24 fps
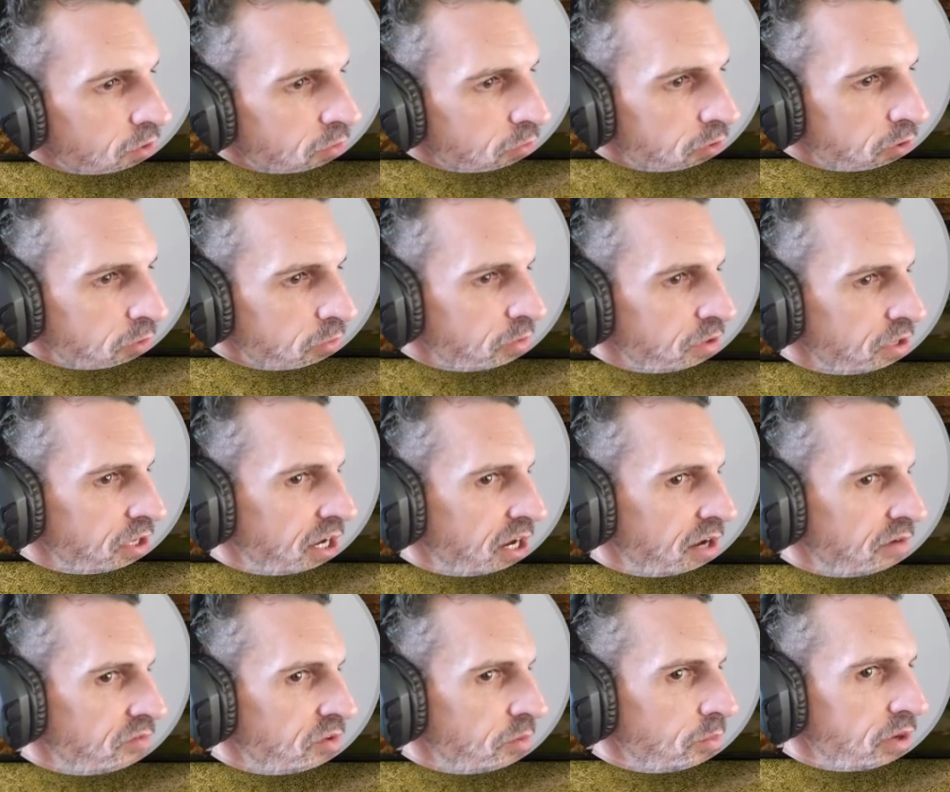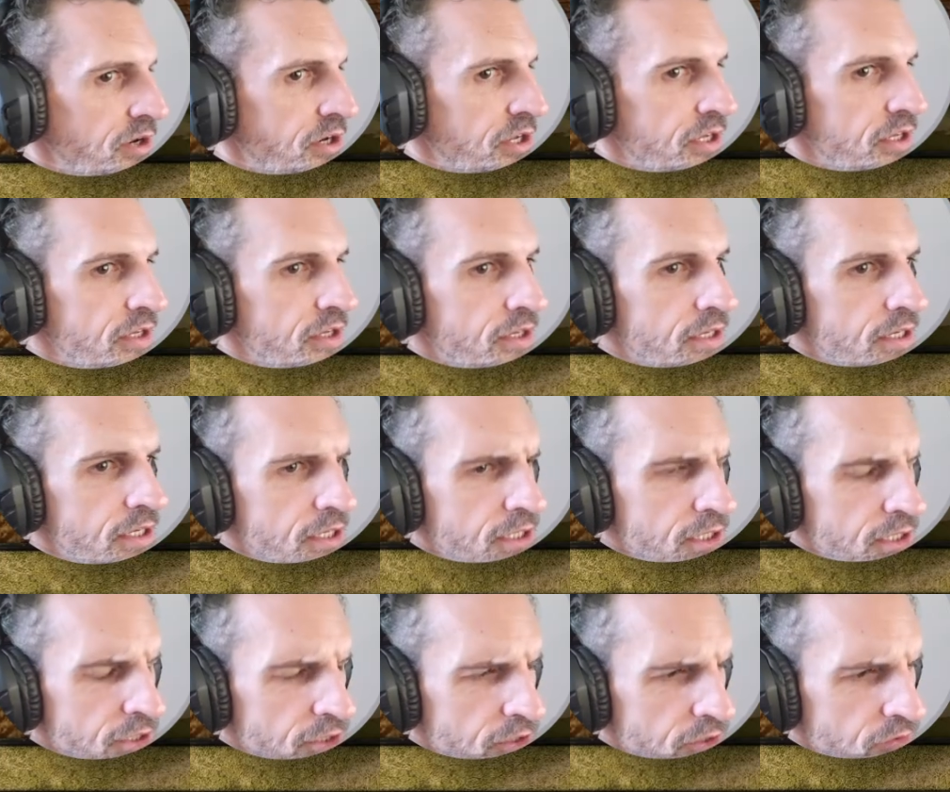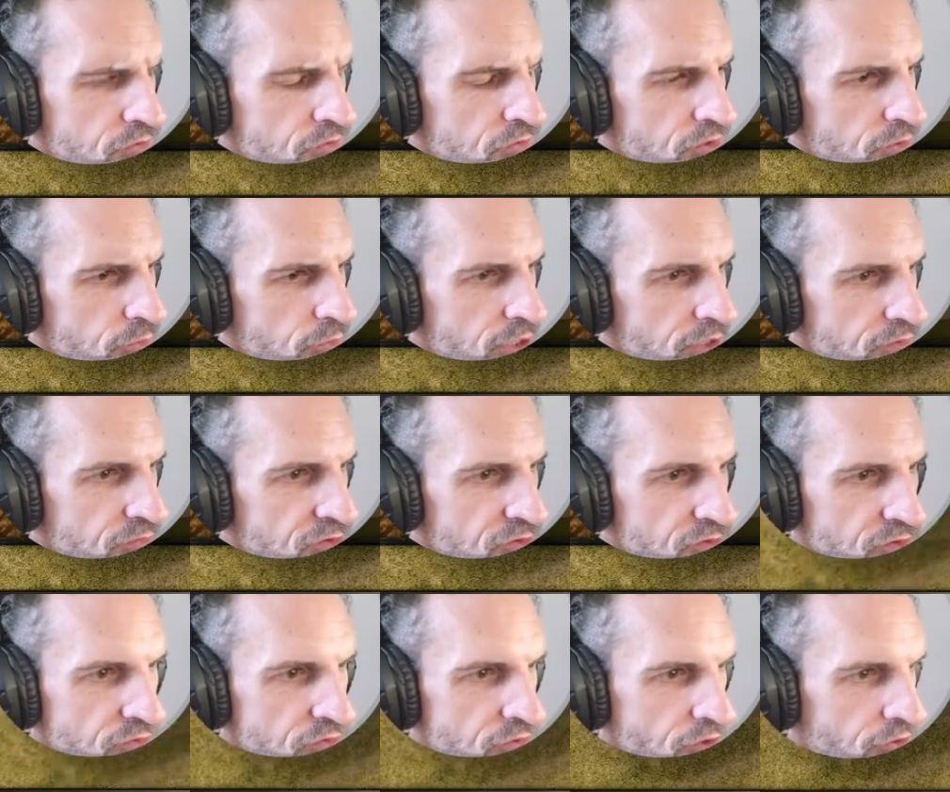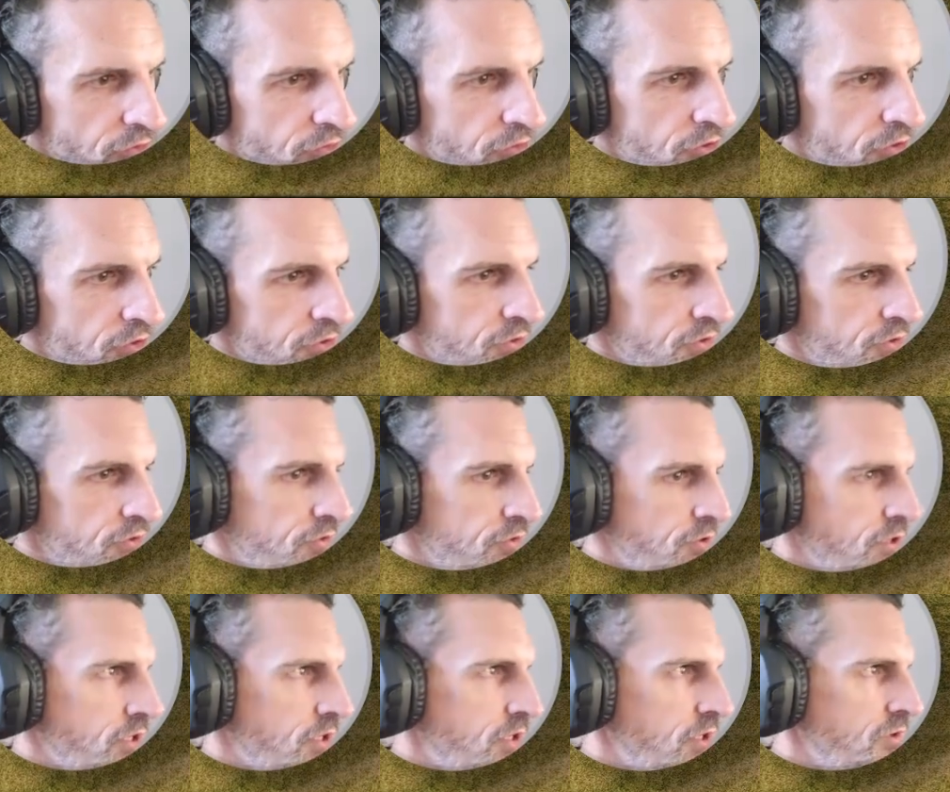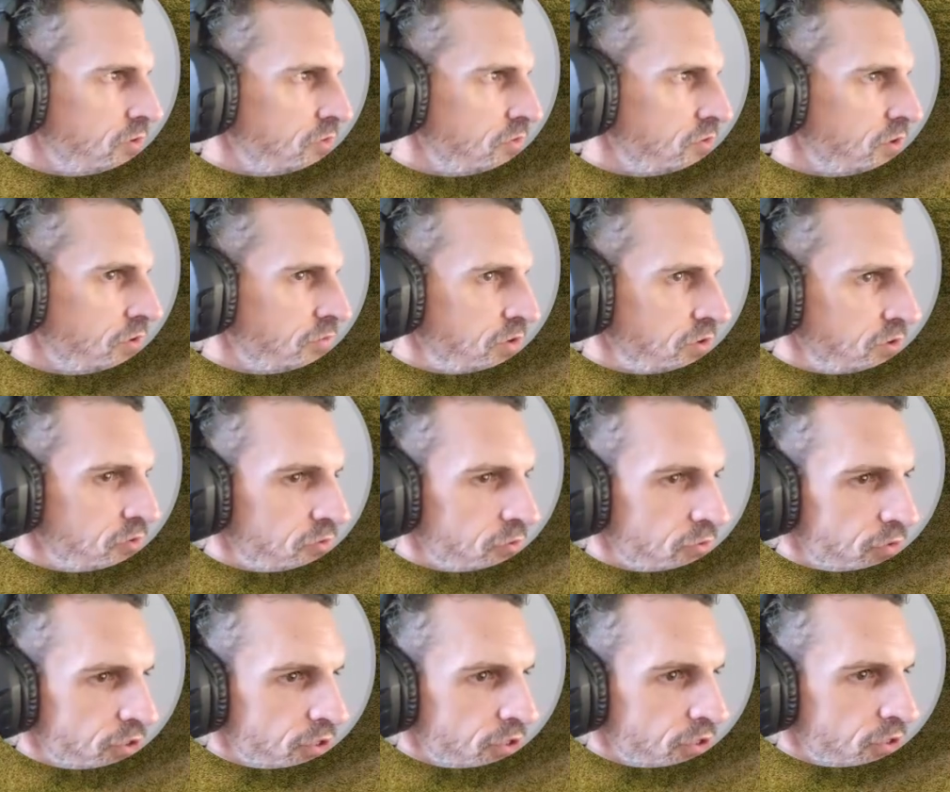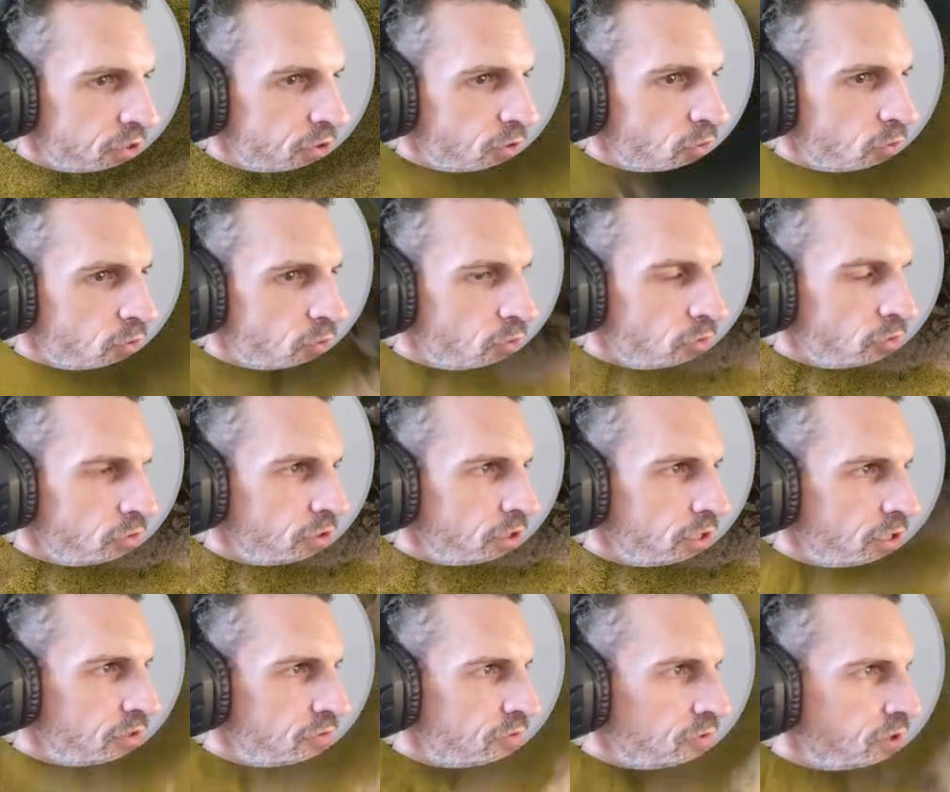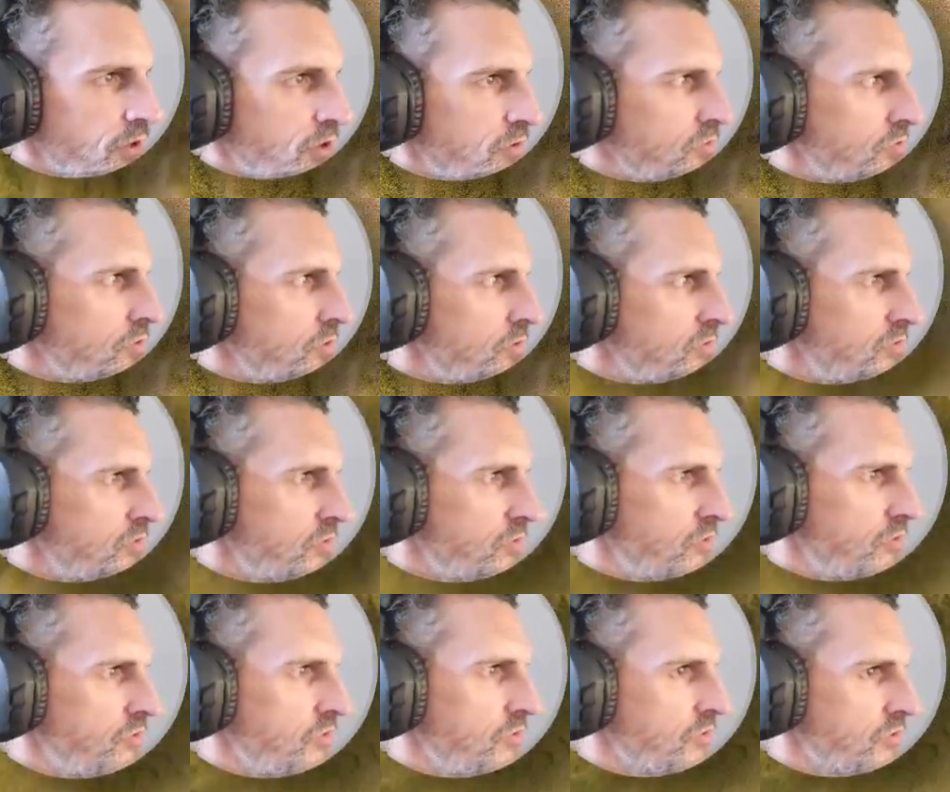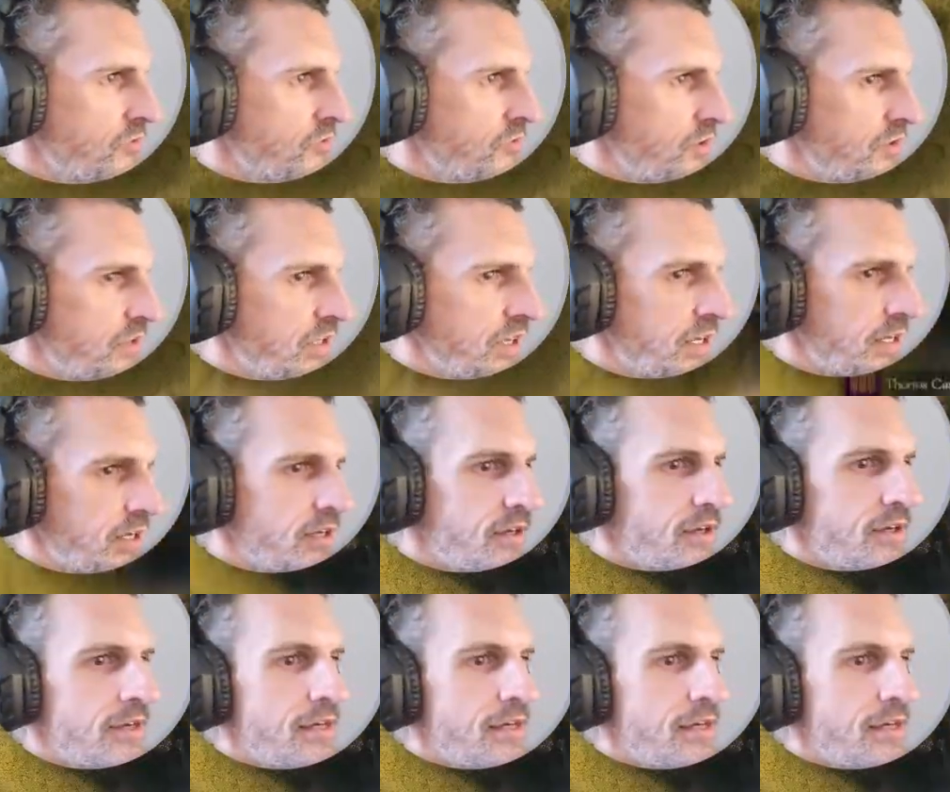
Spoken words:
don't really have the money. You can see we have 673 gold, and it's costing us 36 a day,